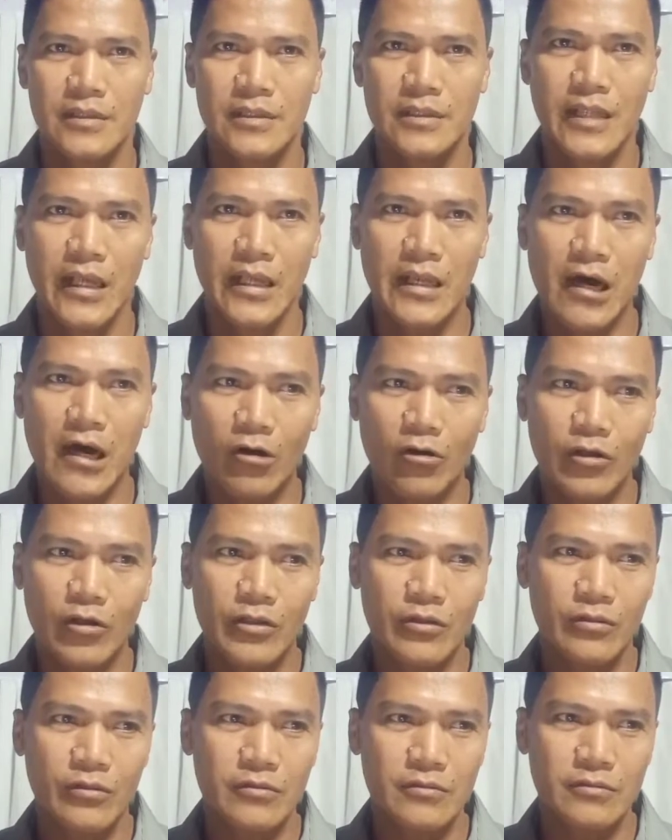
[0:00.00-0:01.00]
Hindi na ako
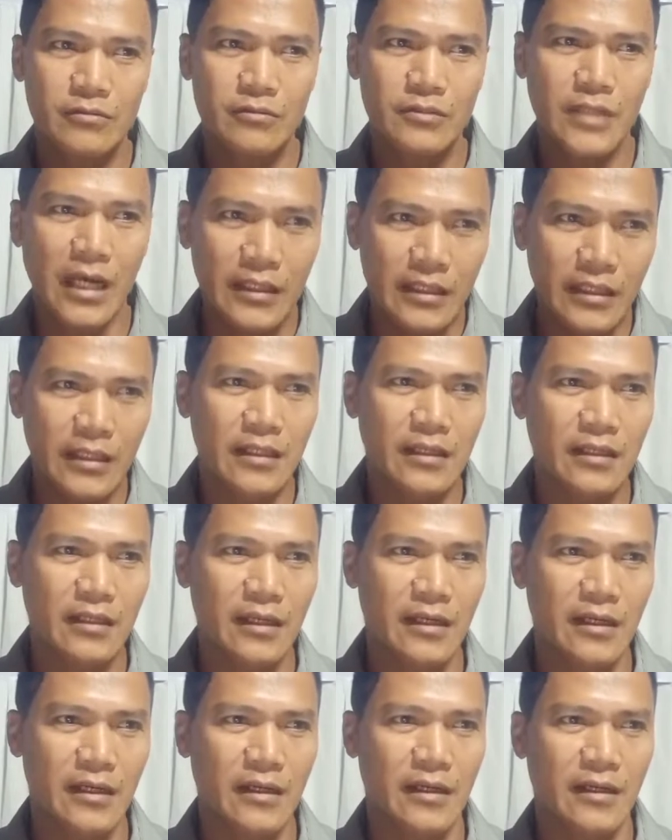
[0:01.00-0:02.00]
itong
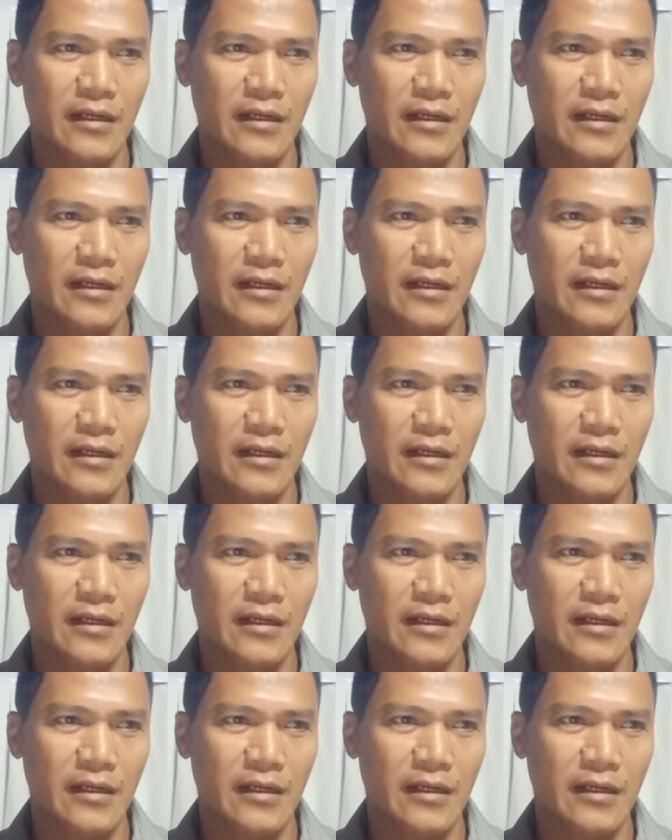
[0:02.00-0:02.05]
dating